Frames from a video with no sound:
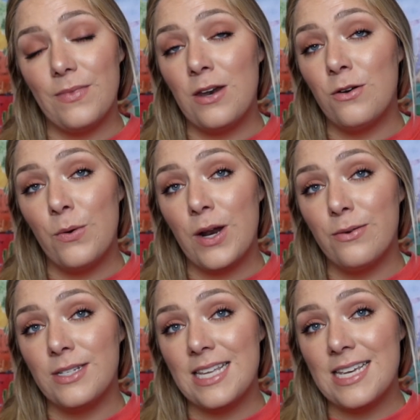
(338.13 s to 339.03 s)
I don't know what I
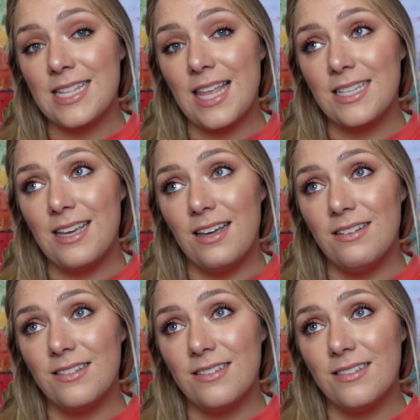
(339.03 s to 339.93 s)
was thinking that day.
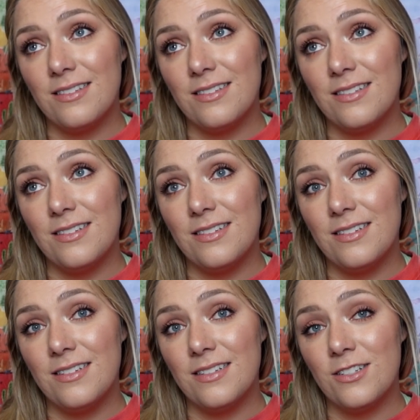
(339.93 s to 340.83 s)

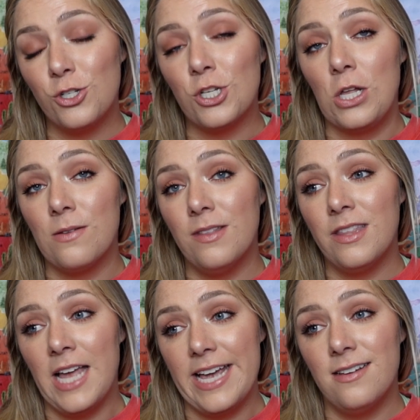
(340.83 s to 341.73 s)
It's just all
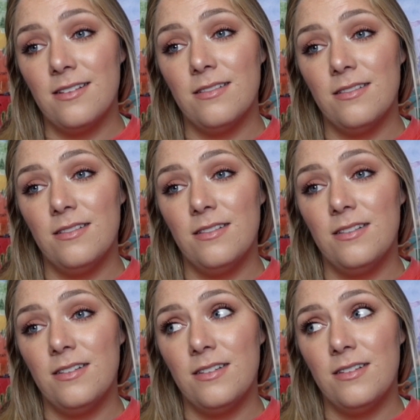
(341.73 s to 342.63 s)
like,
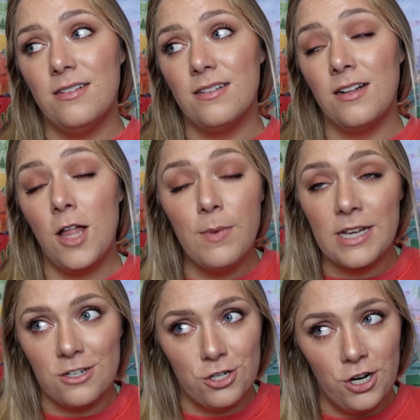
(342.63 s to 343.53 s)

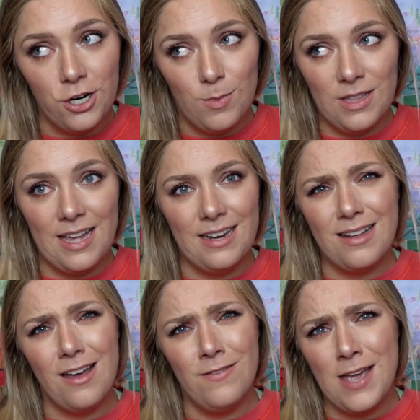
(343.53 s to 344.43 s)
clubbing, sure, but like
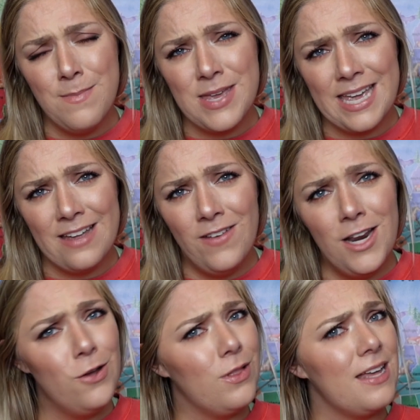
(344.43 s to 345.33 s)
a VIP Kid
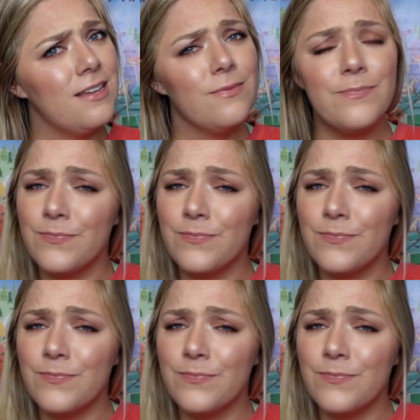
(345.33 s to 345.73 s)
video, like,